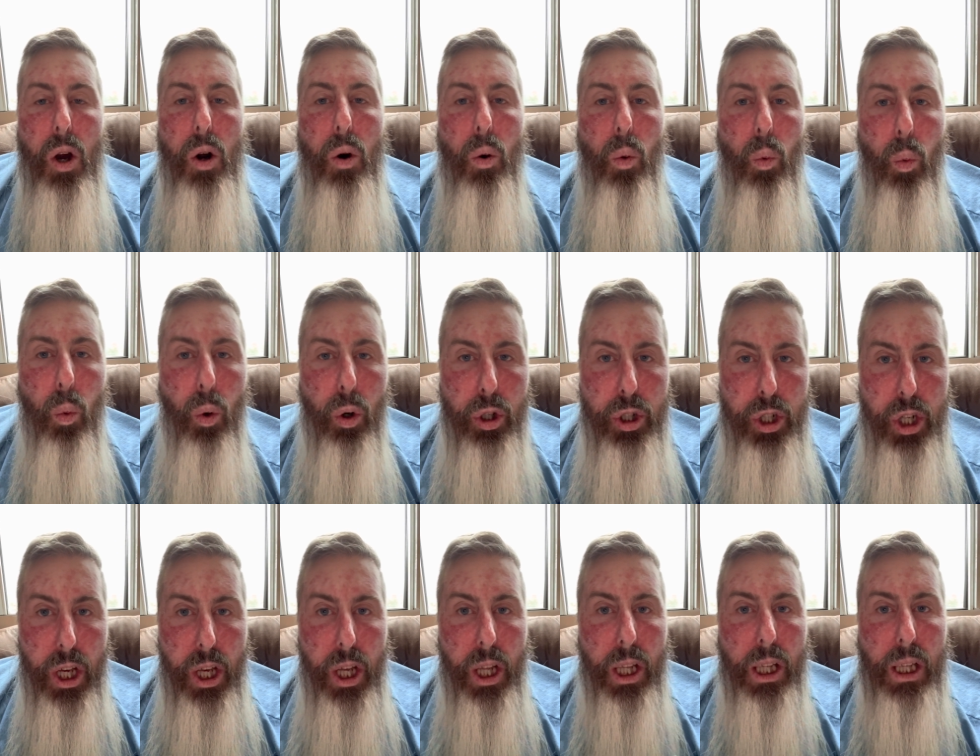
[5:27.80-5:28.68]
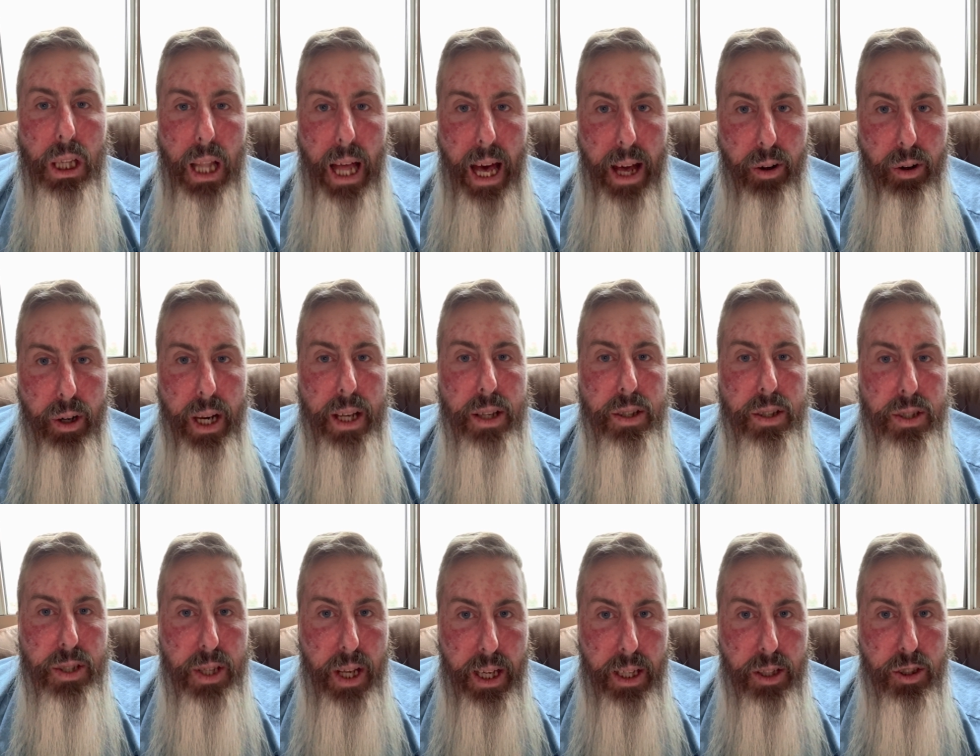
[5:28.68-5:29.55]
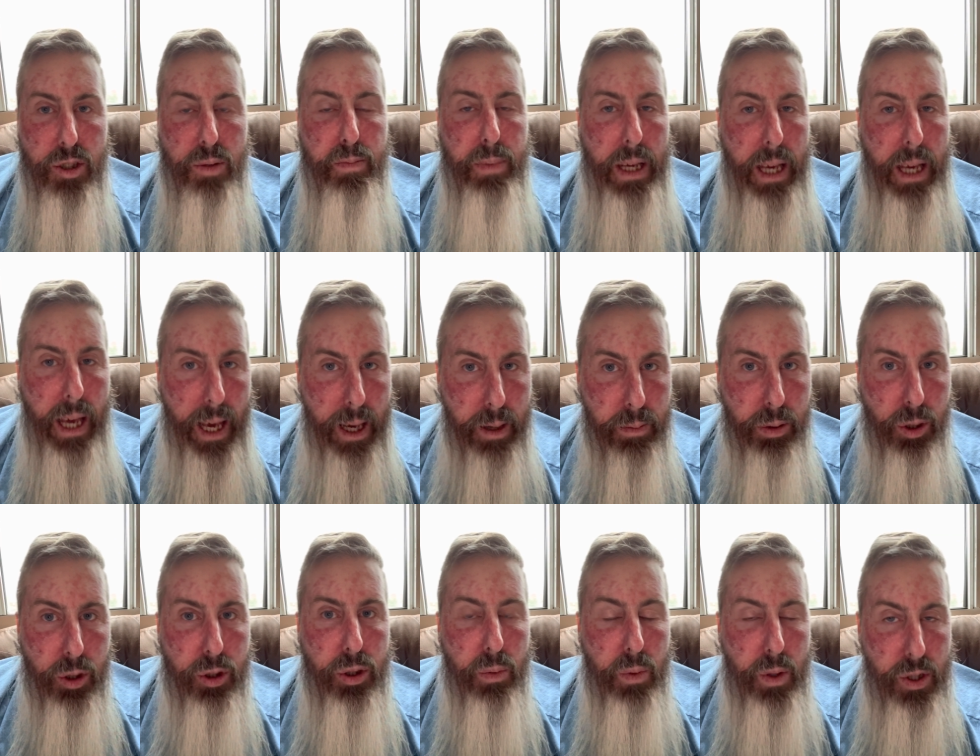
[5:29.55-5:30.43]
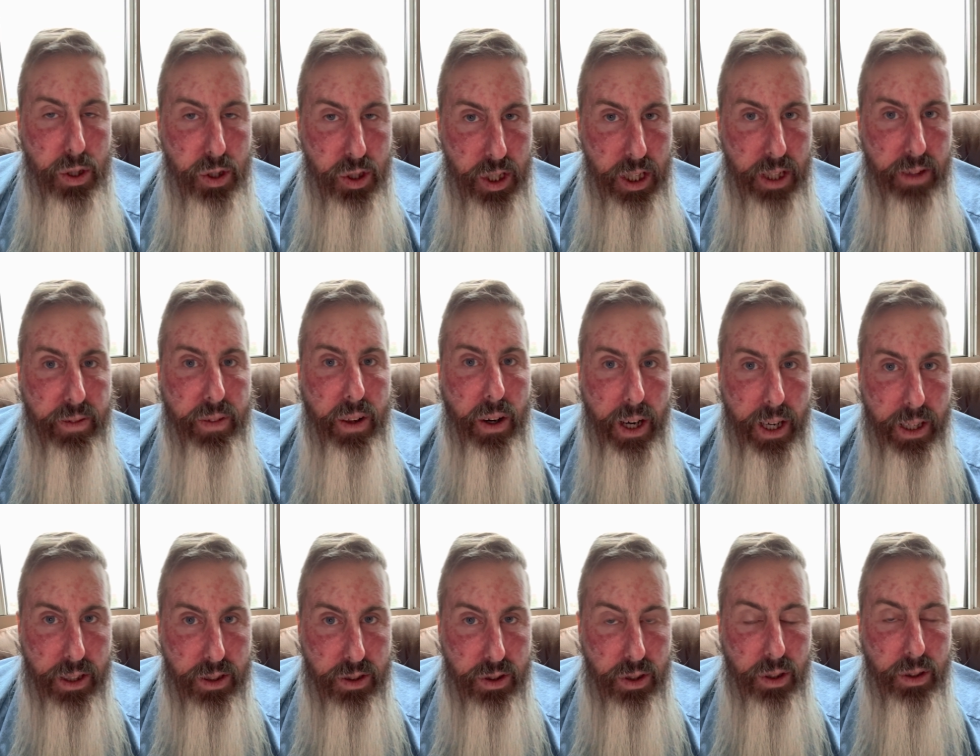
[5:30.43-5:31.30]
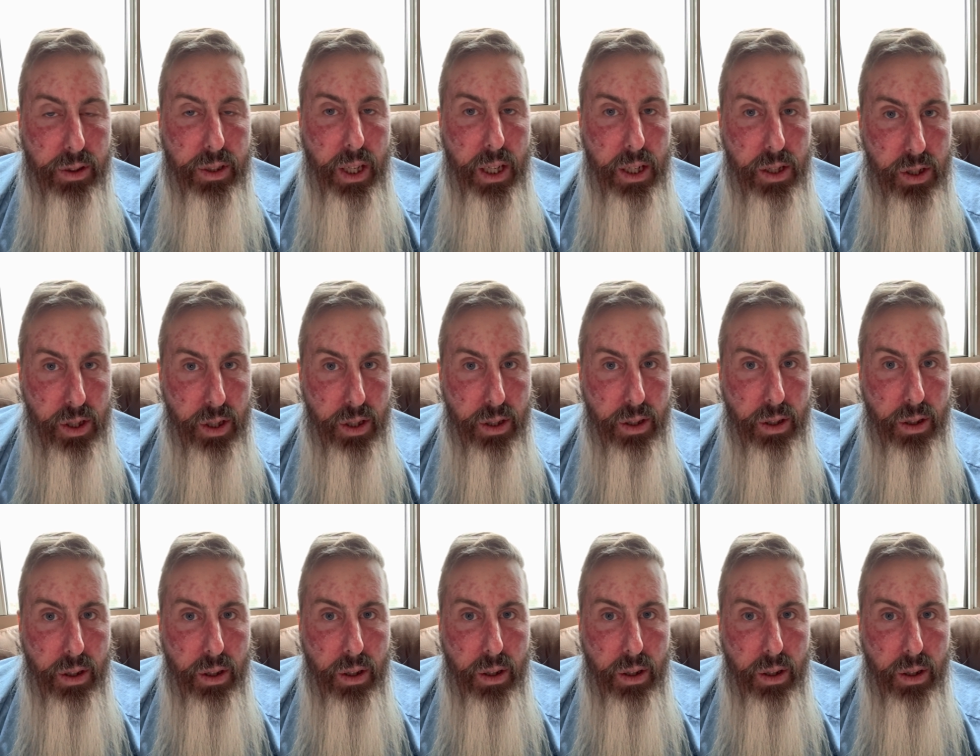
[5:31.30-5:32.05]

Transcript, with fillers: Would Latter day Saints be able to receive their exaltation